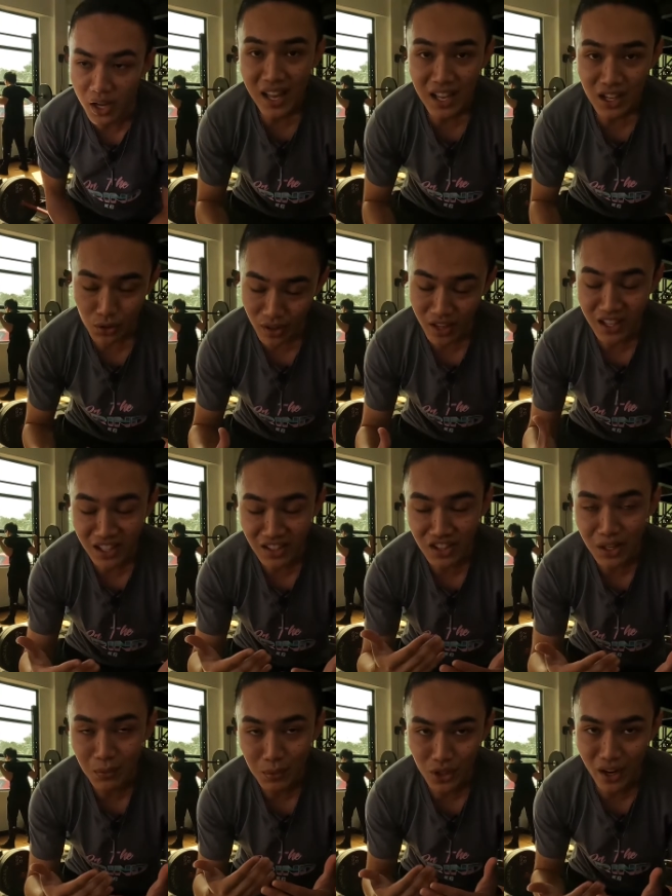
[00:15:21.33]
so they can
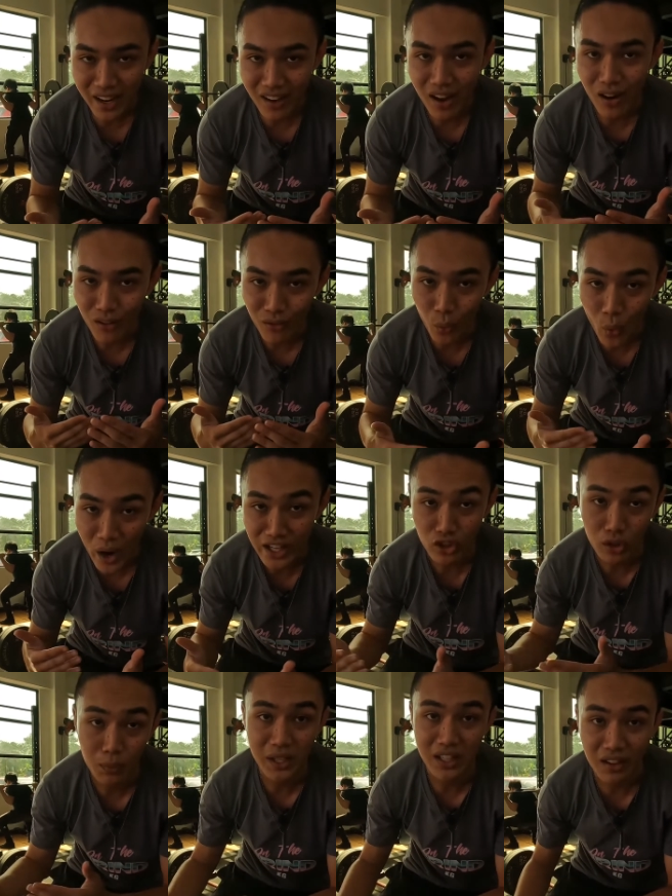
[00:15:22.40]
keep track of when you'll
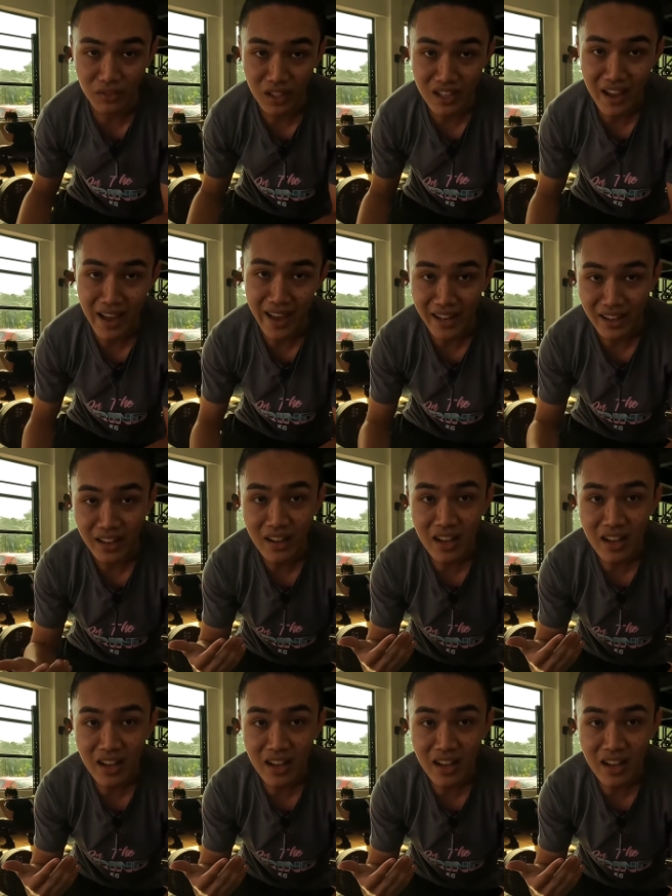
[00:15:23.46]
be lifting and